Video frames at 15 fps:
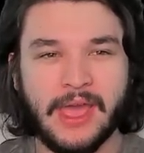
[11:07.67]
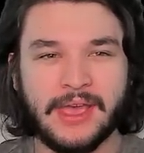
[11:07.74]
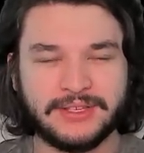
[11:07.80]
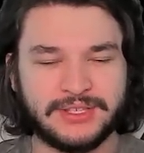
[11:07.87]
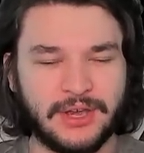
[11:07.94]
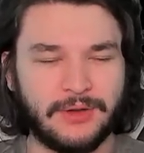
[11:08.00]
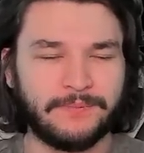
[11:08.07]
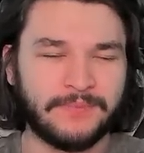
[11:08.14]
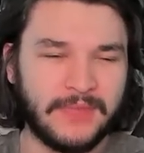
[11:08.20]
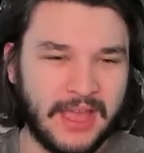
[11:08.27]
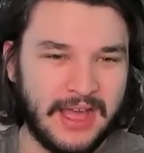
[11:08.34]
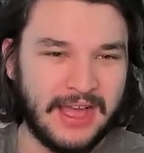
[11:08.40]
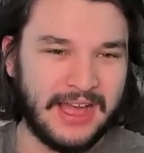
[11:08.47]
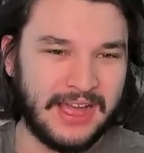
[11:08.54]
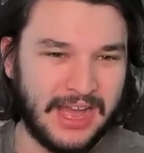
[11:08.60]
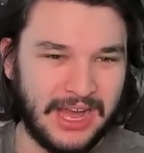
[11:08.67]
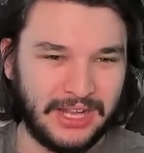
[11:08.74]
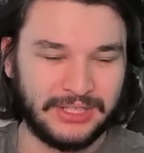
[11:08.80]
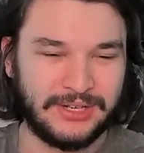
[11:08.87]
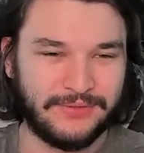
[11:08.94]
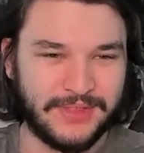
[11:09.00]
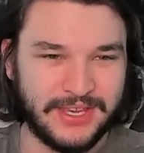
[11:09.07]
So I'll
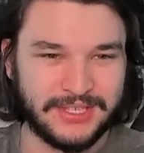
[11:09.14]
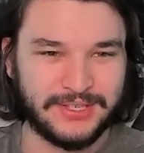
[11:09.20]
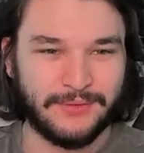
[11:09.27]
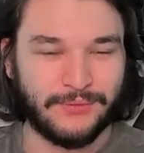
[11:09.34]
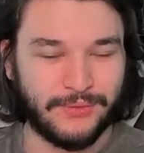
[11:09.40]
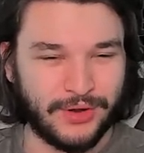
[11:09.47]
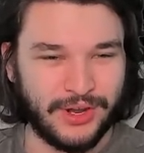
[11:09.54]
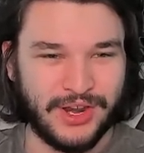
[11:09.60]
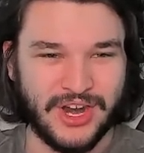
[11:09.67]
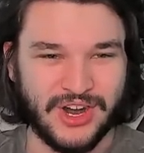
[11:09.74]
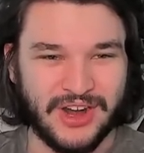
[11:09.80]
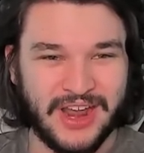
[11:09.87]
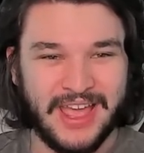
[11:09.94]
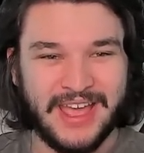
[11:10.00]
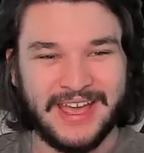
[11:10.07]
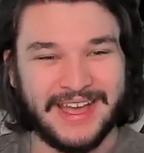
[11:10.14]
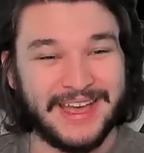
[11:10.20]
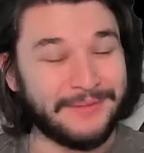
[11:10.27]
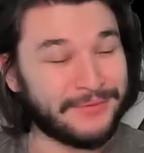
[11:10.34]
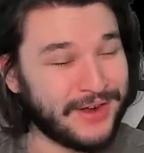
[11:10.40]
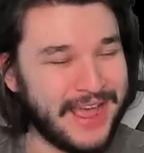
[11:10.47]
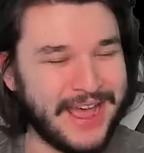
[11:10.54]
leave this for here uh,
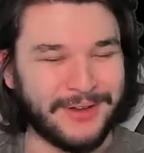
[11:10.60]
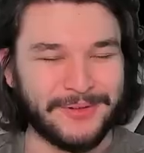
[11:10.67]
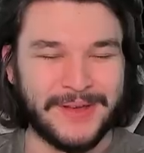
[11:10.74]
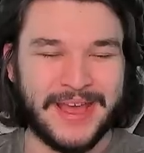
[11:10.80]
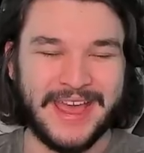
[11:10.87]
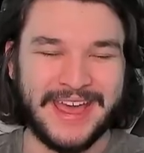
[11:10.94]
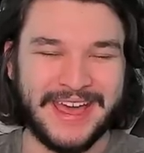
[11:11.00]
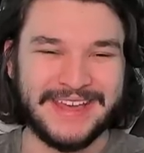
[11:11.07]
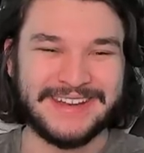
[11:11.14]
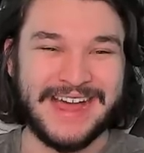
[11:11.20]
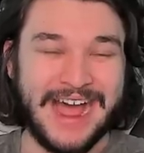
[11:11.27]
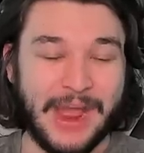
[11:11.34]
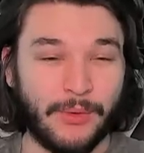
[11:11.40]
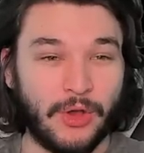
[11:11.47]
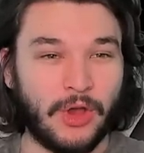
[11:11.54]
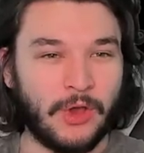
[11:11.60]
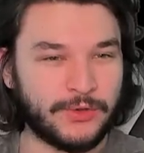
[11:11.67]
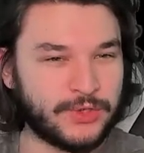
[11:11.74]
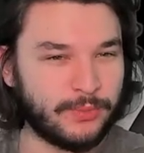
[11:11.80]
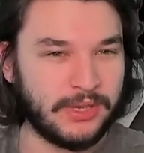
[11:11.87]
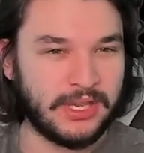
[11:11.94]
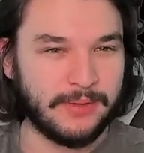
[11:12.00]
for now. And I will
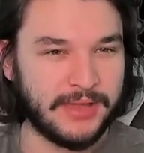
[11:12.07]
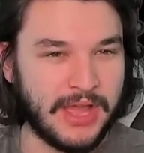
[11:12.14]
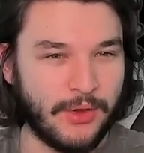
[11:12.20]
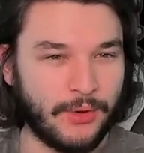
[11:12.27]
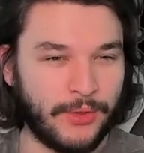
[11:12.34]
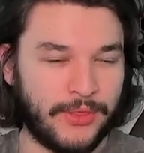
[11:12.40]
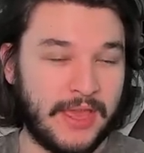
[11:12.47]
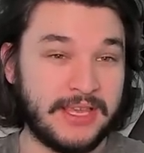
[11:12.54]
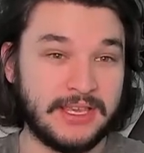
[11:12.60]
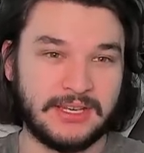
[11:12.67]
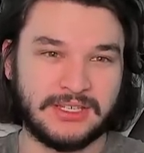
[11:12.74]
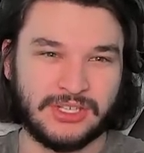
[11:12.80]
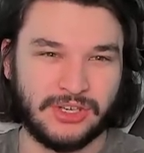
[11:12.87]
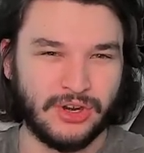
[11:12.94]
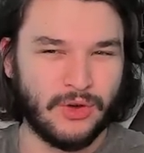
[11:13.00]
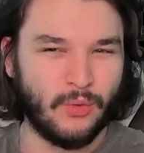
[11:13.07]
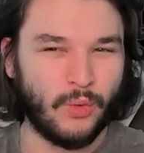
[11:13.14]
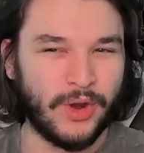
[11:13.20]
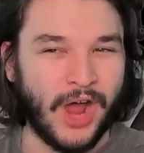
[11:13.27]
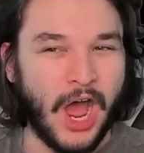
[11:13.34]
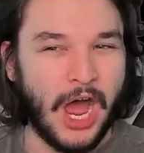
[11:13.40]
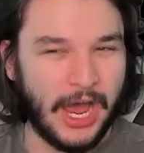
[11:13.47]
also be coming out with a tier
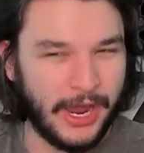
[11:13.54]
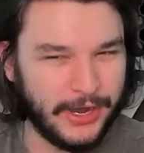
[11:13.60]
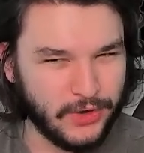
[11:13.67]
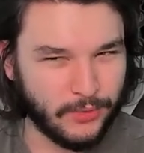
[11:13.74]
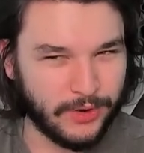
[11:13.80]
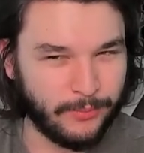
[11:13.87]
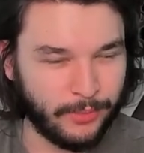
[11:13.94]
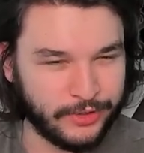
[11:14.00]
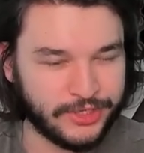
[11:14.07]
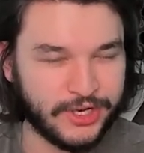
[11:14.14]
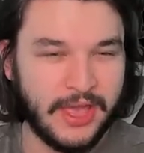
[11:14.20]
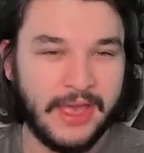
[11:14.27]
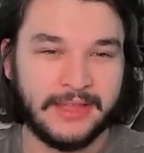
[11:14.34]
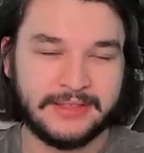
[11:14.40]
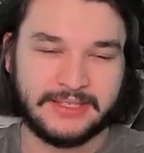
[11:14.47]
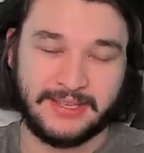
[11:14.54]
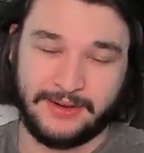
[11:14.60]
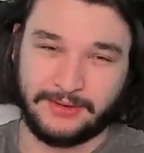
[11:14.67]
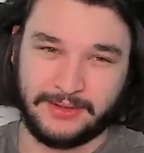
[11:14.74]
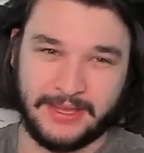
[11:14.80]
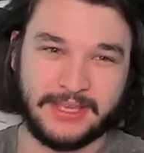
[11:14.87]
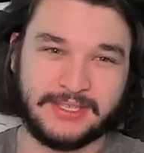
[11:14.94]
one hundred push
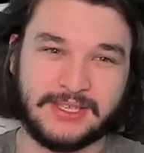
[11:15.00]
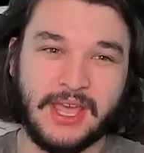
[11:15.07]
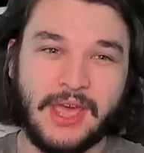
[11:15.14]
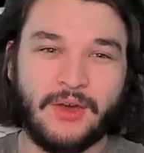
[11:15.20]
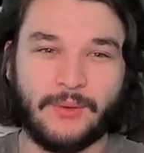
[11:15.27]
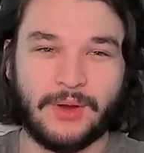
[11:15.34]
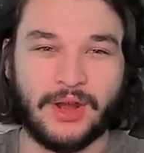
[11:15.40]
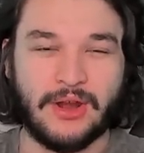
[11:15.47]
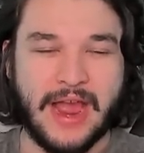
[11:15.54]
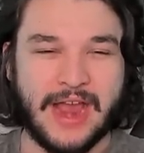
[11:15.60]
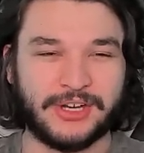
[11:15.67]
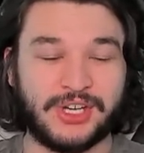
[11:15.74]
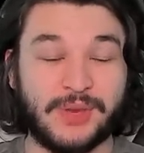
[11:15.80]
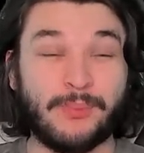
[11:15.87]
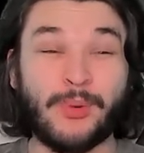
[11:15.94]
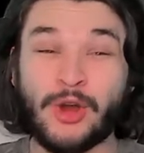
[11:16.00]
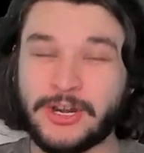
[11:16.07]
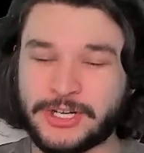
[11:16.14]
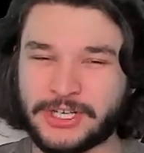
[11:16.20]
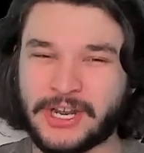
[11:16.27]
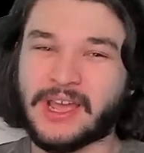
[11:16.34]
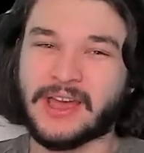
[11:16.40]
tier list where you're actually
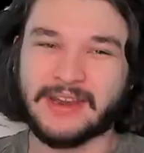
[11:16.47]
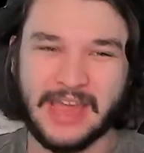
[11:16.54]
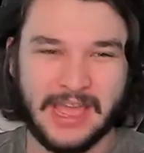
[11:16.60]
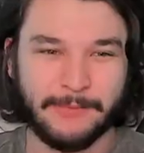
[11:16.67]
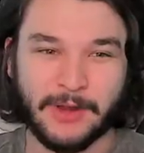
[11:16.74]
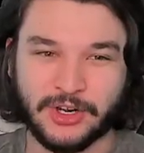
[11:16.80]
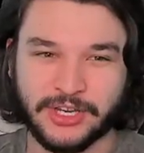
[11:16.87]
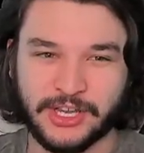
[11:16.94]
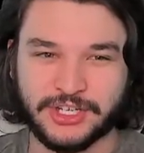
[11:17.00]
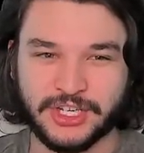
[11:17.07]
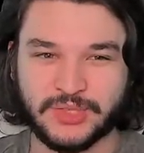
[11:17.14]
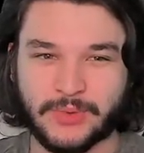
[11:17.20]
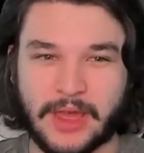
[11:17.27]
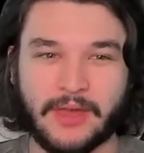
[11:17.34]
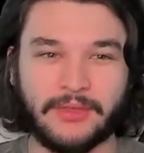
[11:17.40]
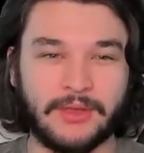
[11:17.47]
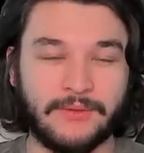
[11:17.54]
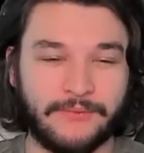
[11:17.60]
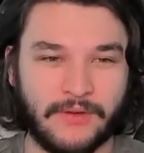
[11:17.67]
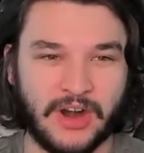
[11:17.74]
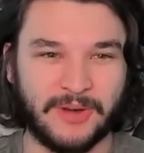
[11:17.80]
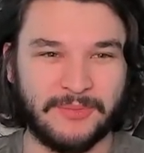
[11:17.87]
pushing at Nightmare Dungeons rather than
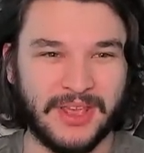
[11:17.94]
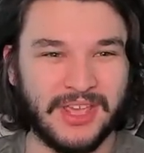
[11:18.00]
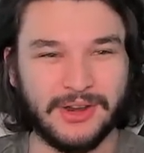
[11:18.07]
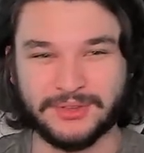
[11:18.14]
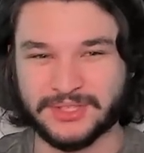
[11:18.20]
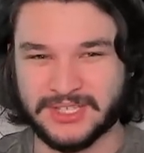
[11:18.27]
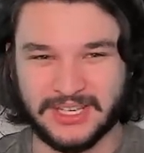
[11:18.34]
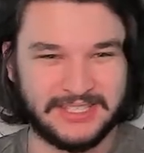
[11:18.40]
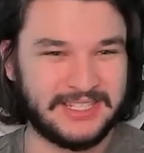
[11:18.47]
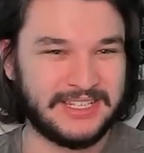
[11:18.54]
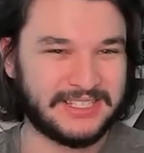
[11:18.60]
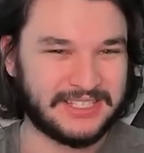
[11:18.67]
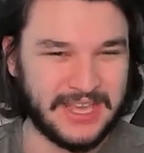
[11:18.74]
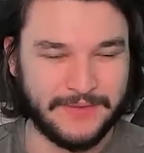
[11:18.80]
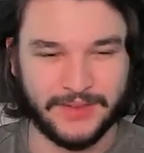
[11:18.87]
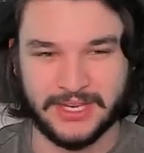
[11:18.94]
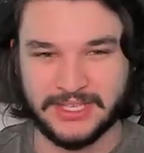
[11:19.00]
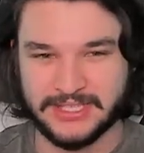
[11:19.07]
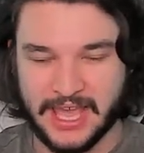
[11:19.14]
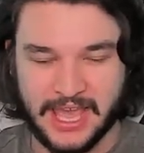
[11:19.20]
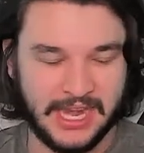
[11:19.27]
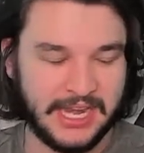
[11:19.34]
farming, you know, sixties,
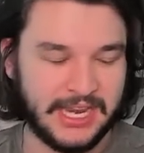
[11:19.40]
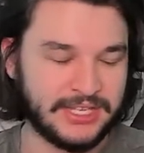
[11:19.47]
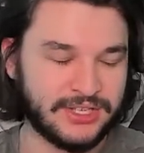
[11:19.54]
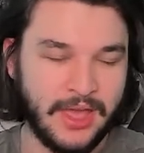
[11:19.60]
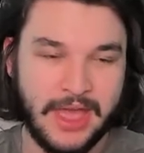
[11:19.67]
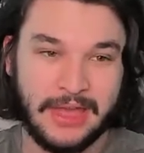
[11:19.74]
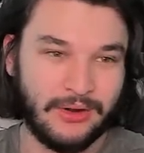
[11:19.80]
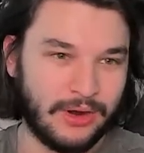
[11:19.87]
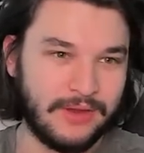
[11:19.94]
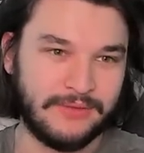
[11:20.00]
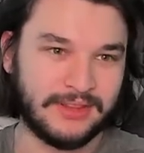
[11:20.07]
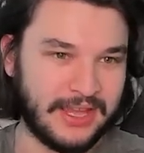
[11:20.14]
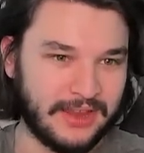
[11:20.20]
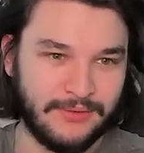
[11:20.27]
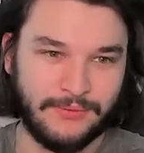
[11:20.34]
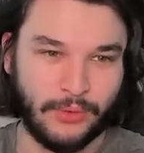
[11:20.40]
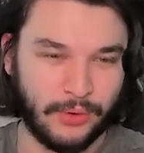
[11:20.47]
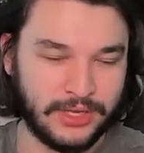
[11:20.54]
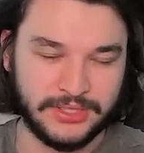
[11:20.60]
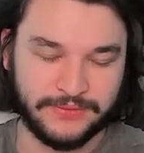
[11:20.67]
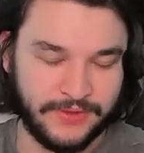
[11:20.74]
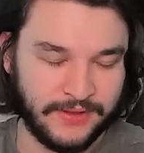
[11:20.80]
seventies, eighties, or even like
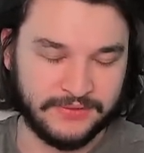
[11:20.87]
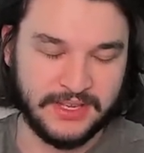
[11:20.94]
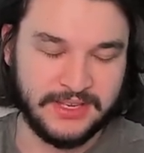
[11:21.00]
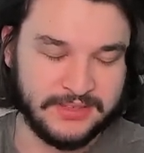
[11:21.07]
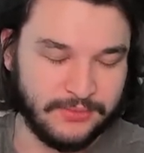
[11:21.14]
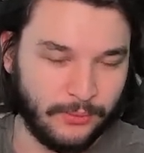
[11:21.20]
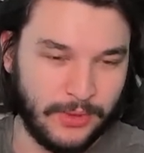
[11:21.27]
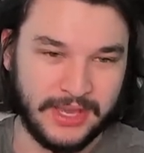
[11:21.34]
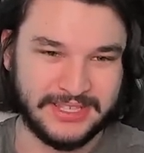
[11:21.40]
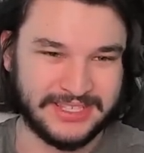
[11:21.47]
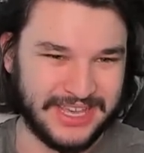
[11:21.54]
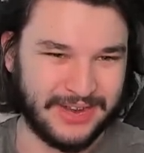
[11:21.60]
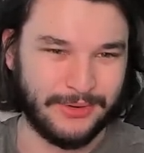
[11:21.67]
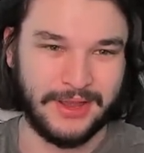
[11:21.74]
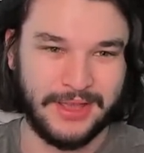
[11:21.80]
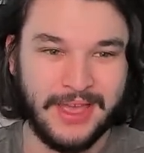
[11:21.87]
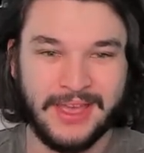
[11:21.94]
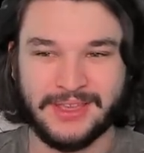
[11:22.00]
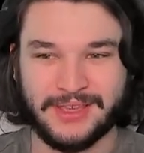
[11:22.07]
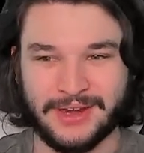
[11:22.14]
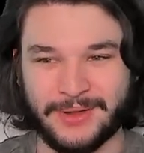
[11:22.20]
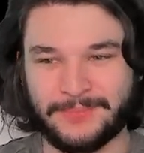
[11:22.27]
forties, fifties, et cetera,
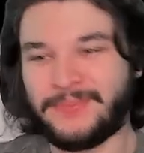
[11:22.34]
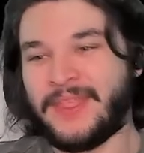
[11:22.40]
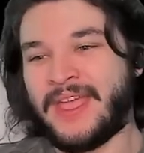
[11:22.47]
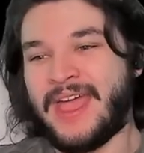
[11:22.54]
you know?